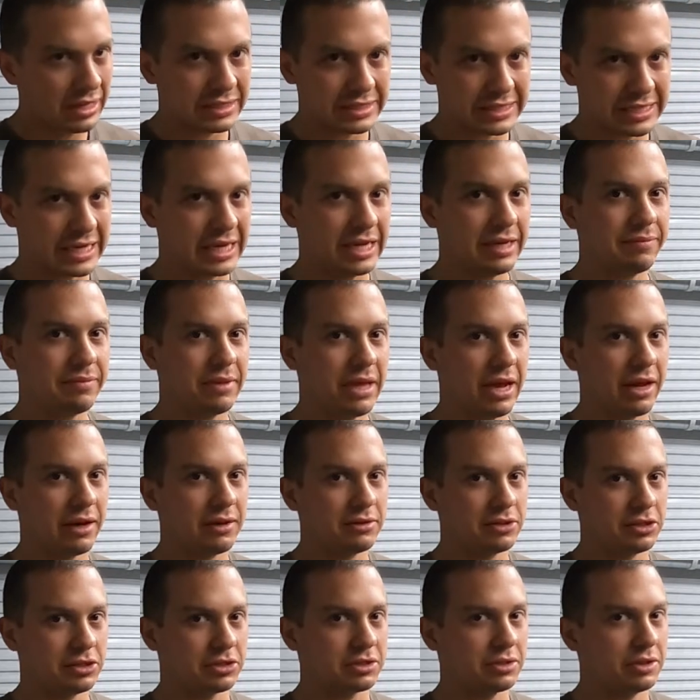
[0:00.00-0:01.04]
to keep
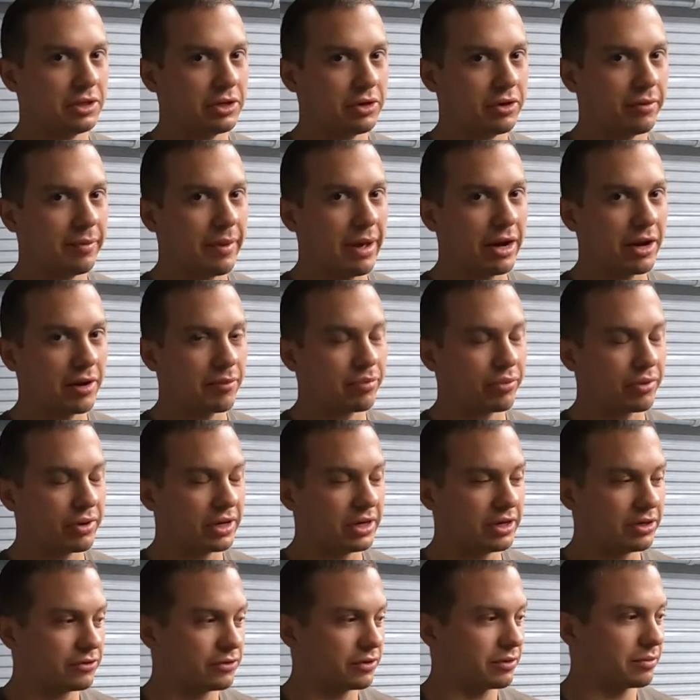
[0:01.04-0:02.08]
that just little amount of
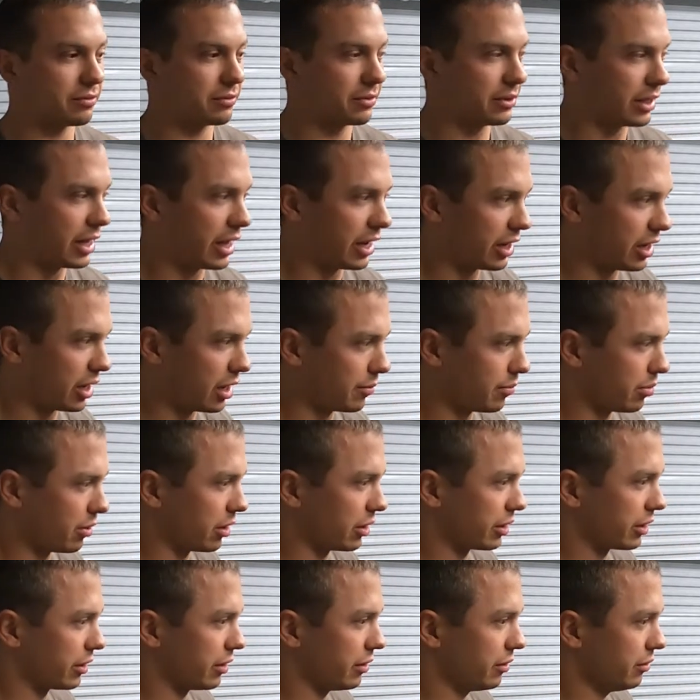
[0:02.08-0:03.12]
breeze from getting up
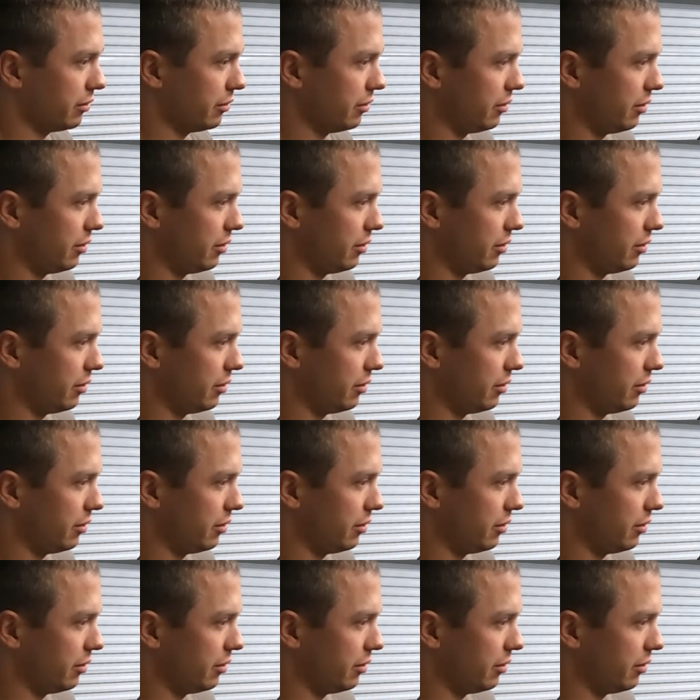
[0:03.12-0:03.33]
on you,